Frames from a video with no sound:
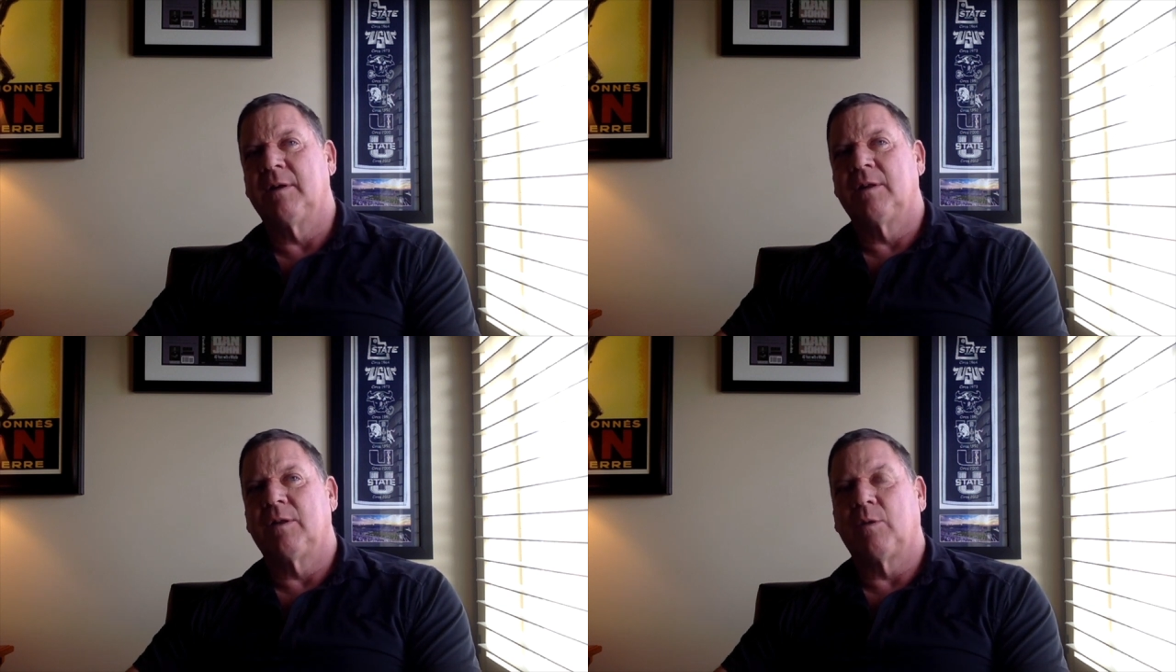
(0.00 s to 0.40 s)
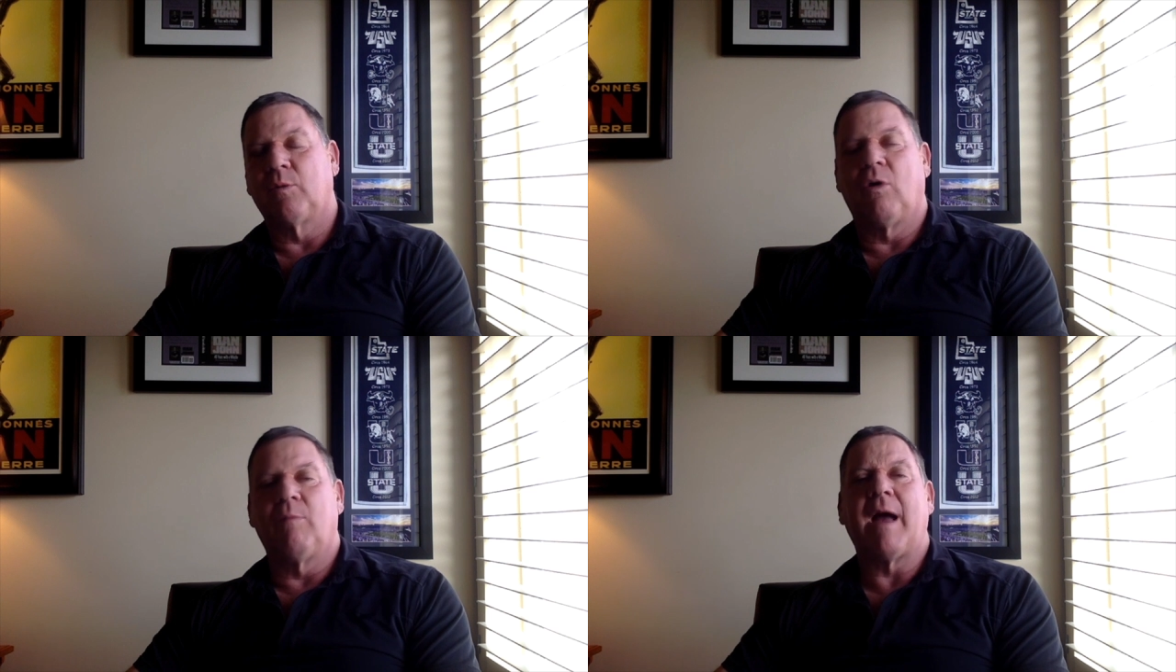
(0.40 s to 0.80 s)
the
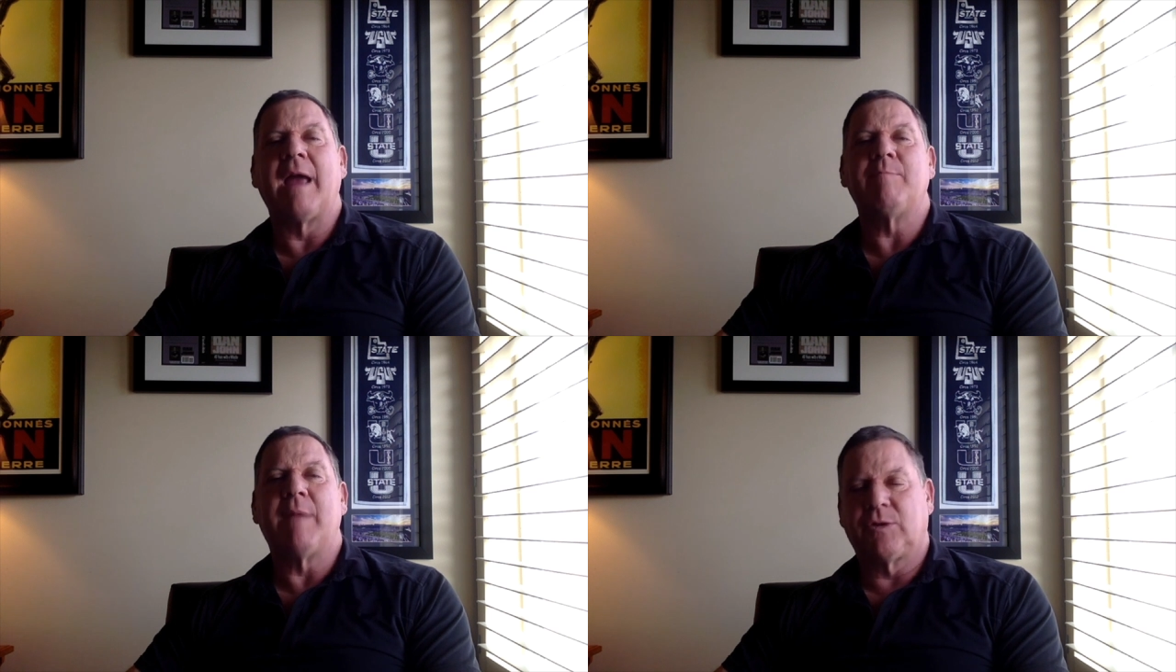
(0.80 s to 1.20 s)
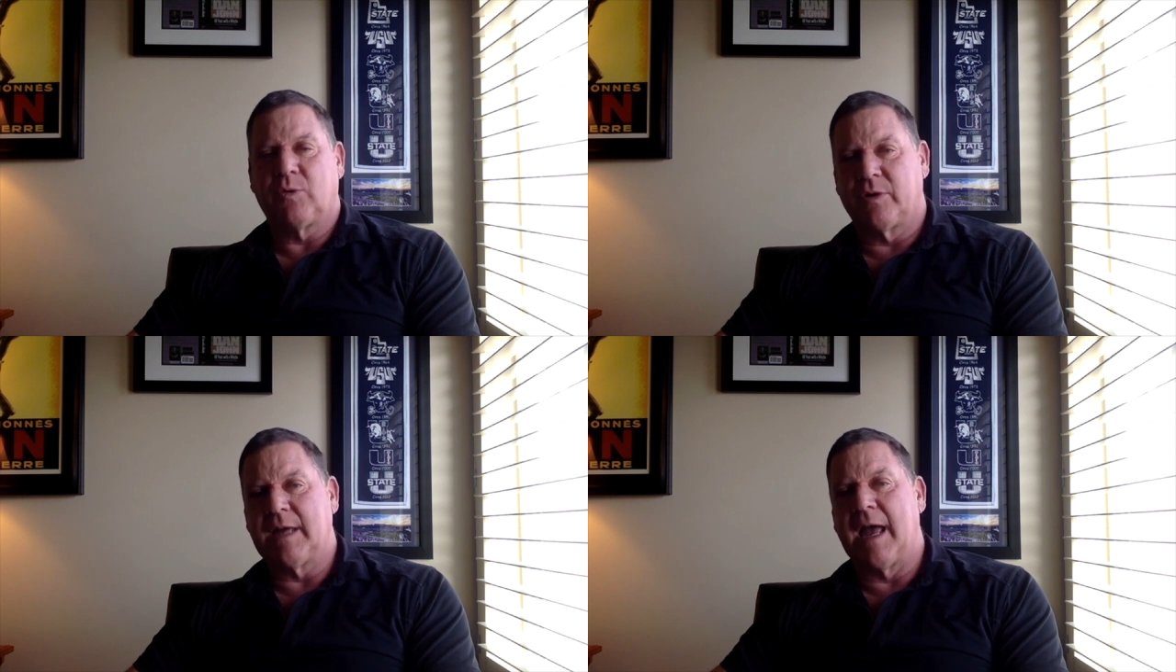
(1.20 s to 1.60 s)
role my
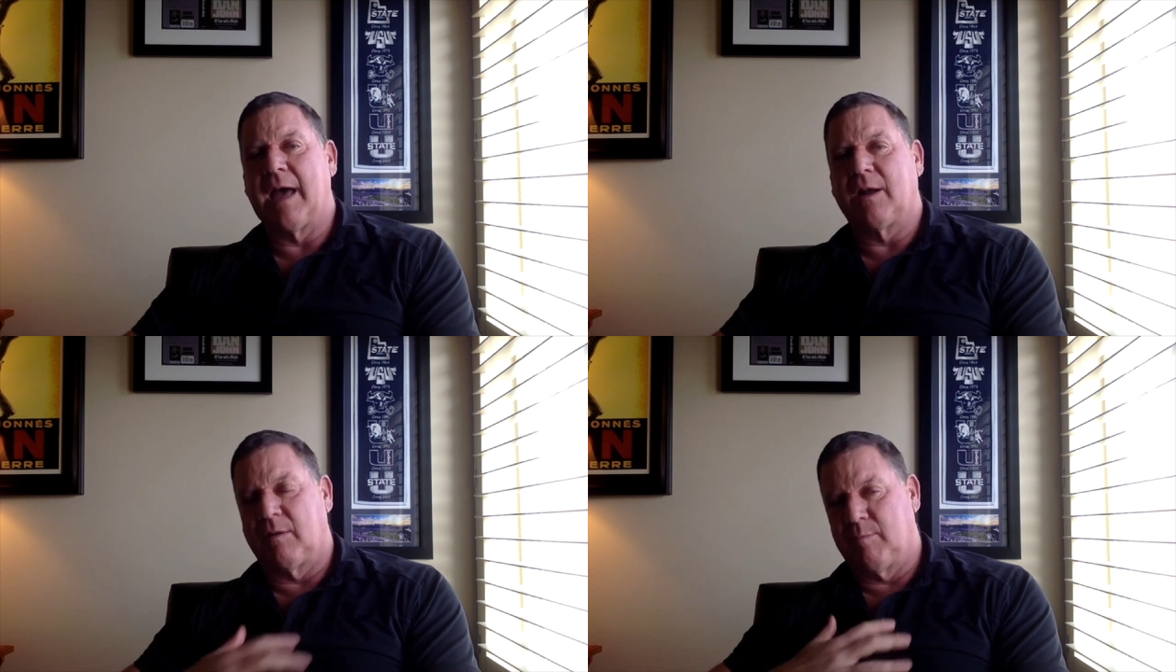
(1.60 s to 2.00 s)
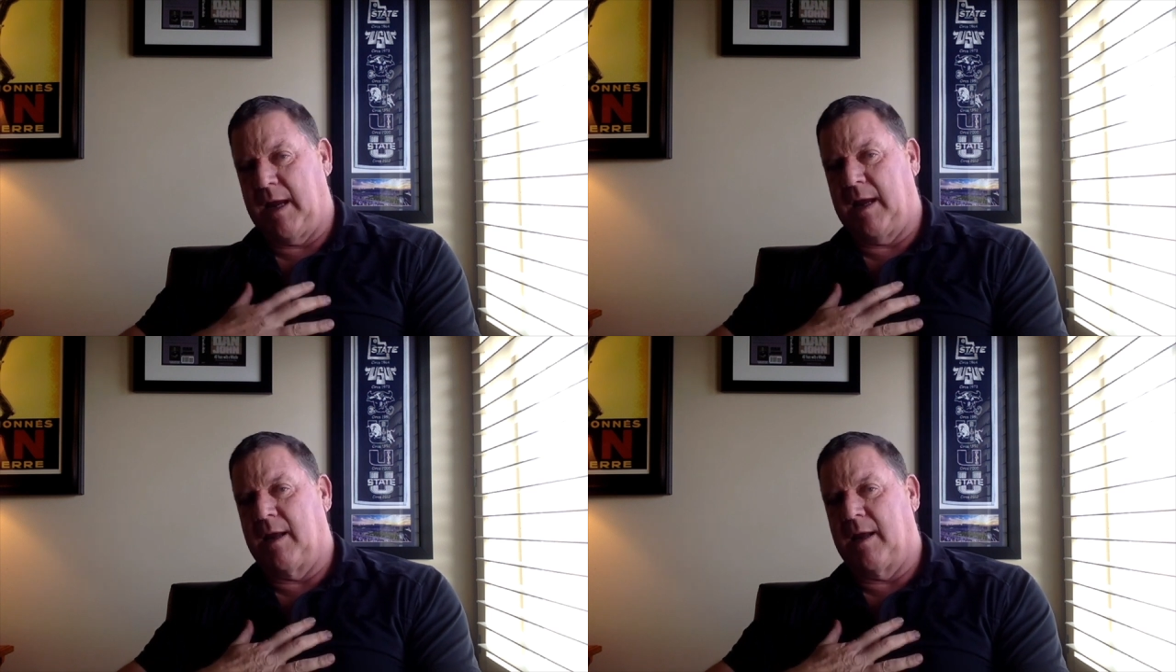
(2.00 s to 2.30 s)
mentors had on me